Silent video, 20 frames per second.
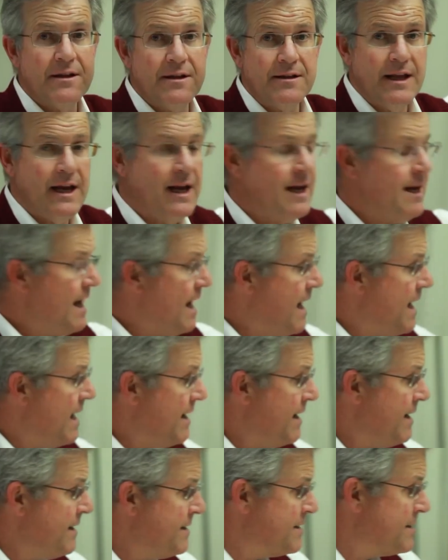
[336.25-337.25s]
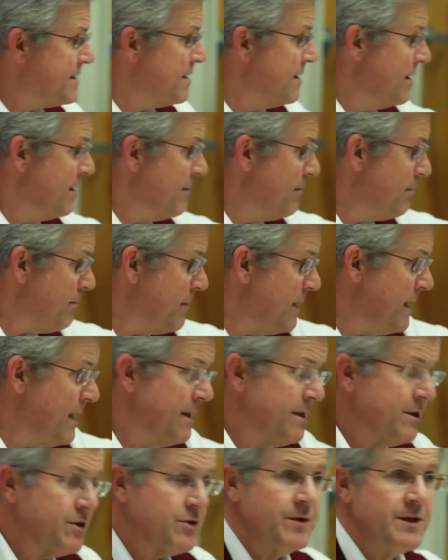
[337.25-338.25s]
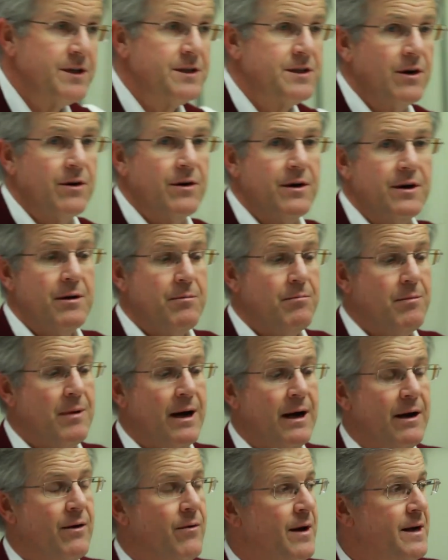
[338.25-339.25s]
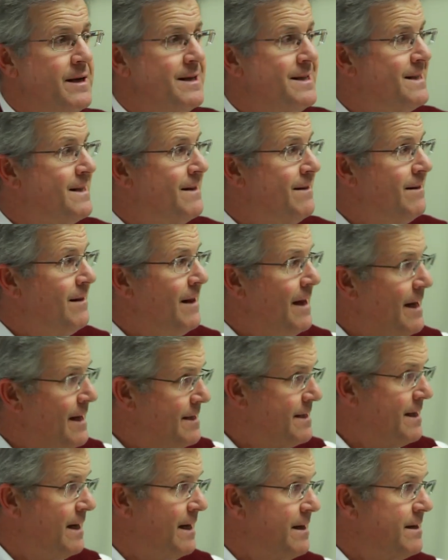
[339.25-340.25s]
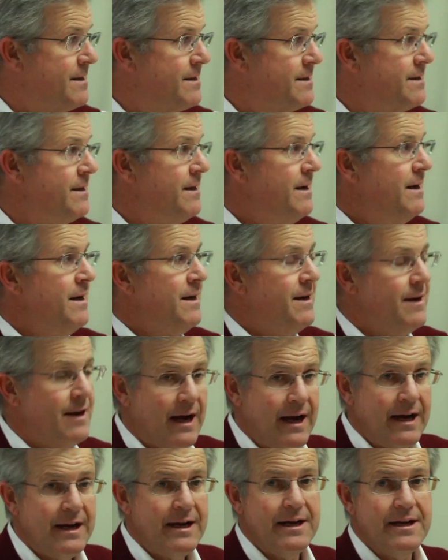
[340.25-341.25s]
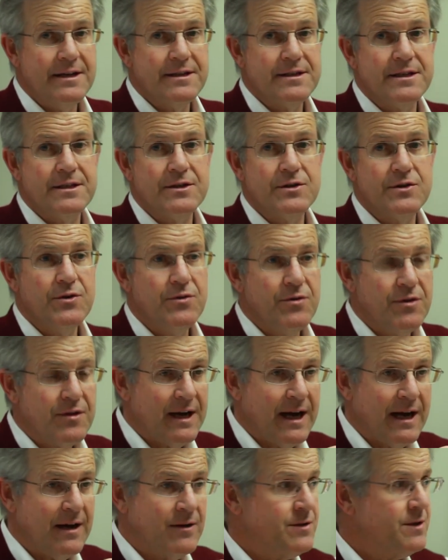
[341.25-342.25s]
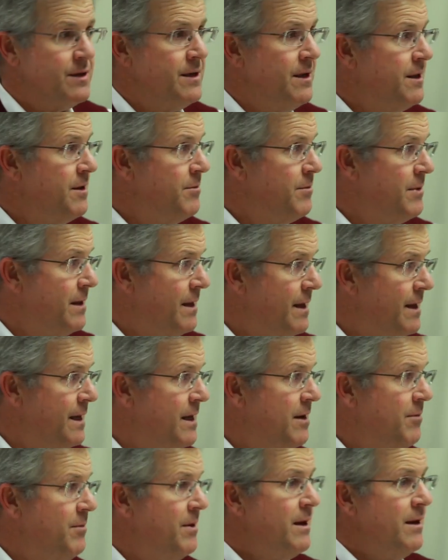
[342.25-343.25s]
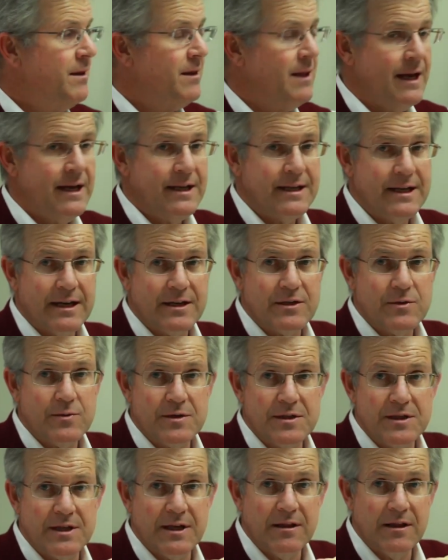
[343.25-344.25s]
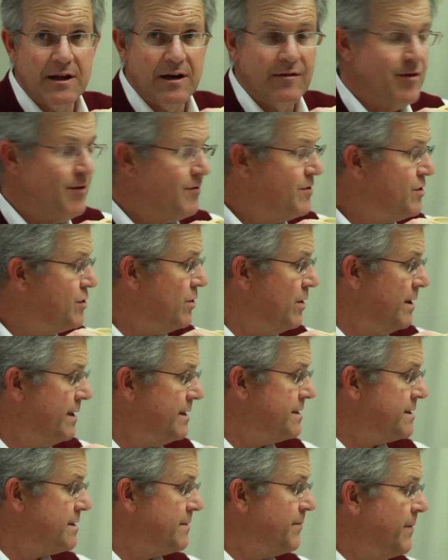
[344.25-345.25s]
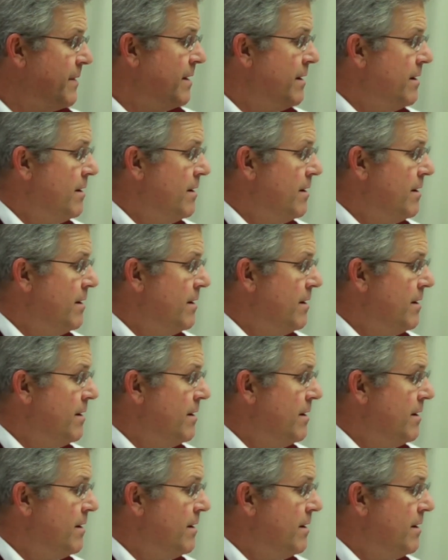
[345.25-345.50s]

in the late 80s, the industry started to migrate to latex. 90s and 2000 and the millennium, latex was the glove of choice.